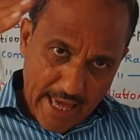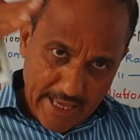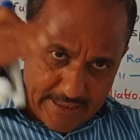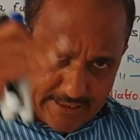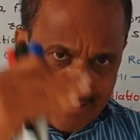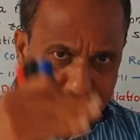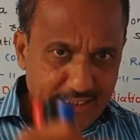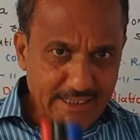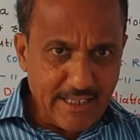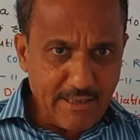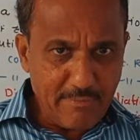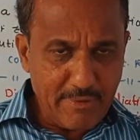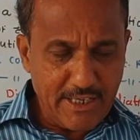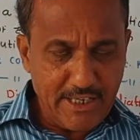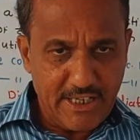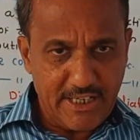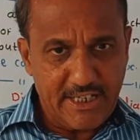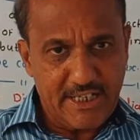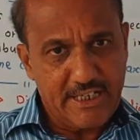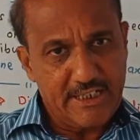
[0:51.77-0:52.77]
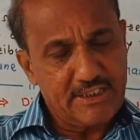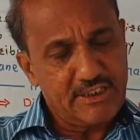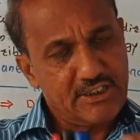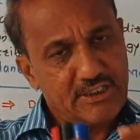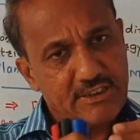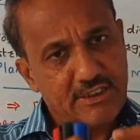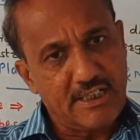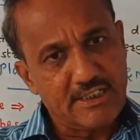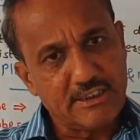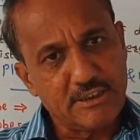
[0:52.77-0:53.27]
as the name indicates,
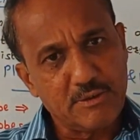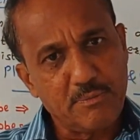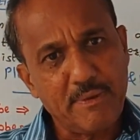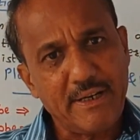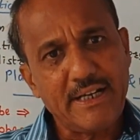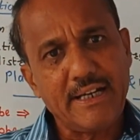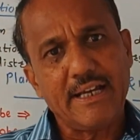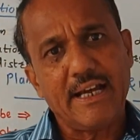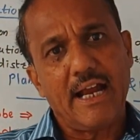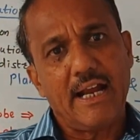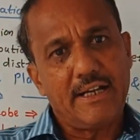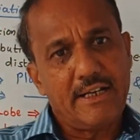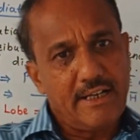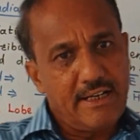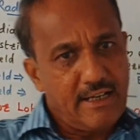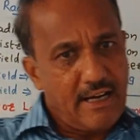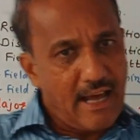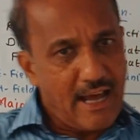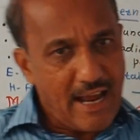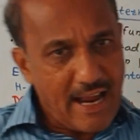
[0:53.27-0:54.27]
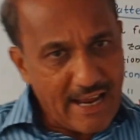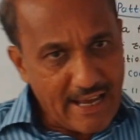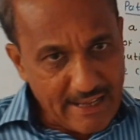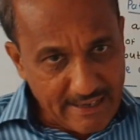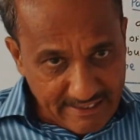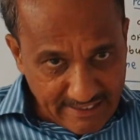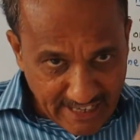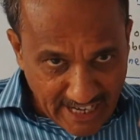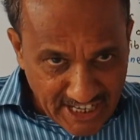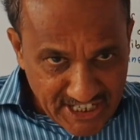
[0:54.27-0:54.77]
transmitting antenna
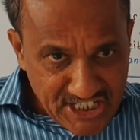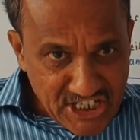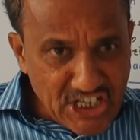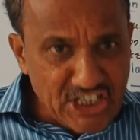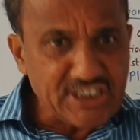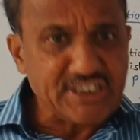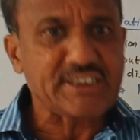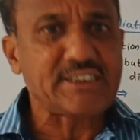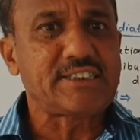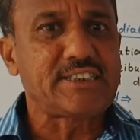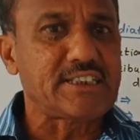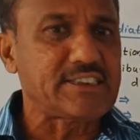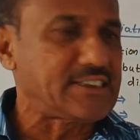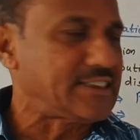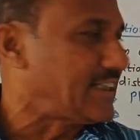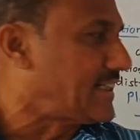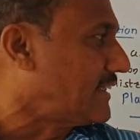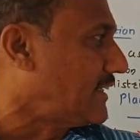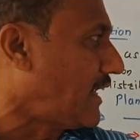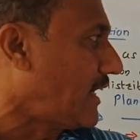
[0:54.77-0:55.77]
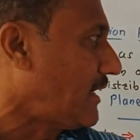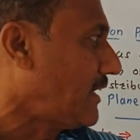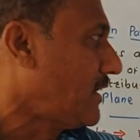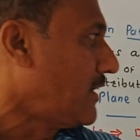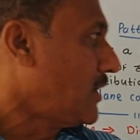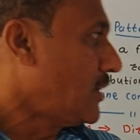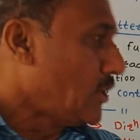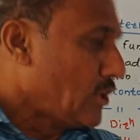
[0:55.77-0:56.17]
radiates the signal.